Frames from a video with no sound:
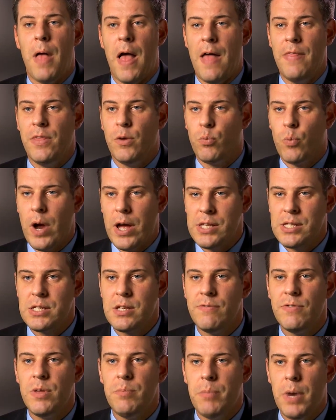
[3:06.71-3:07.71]
and the rest
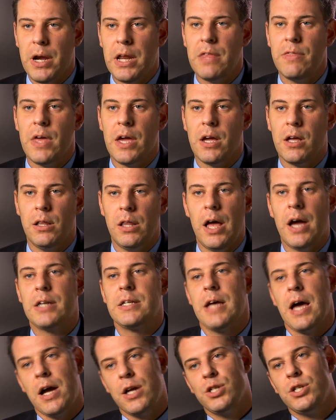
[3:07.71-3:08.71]
of the money they
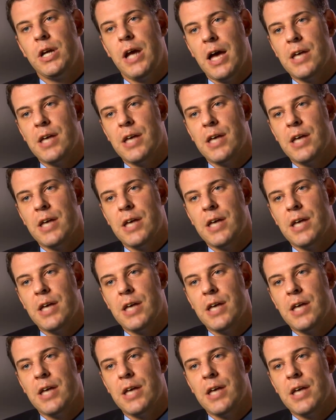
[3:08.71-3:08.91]
collect actually